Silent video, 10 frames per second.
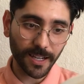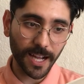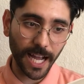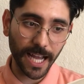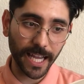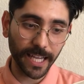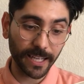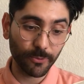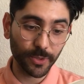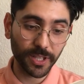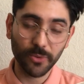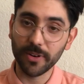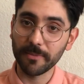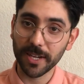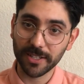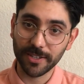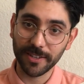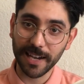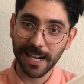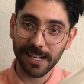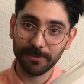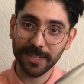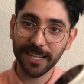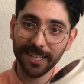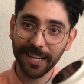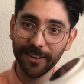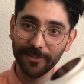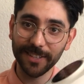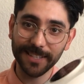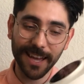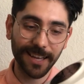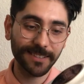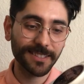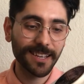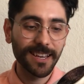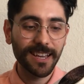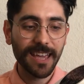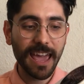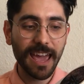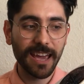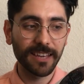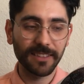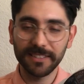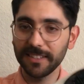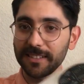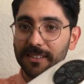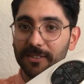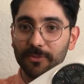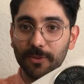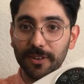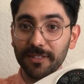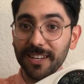I really want to make sure that I'm taking care of these hands. And this is one of